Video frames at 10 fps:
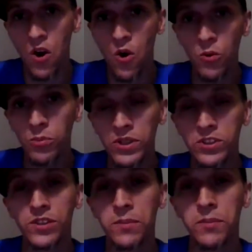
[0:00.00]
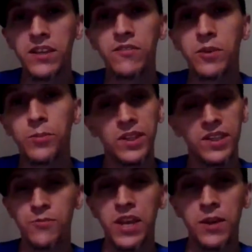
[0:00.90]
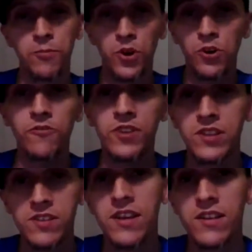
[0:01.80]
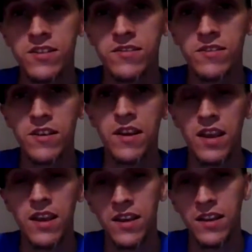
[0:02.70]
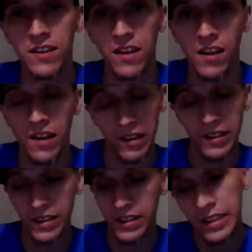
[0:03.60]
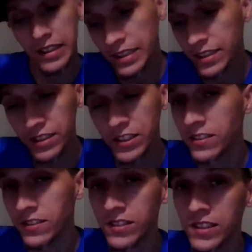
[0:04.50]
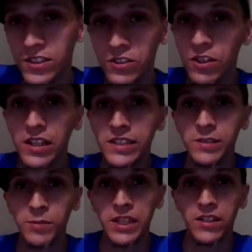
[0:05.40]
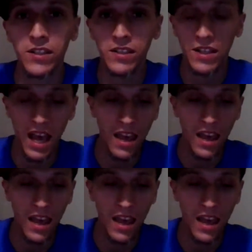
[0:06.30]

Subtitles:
a whole bunch of them EVPs made perfect sense. And it's crazy, man.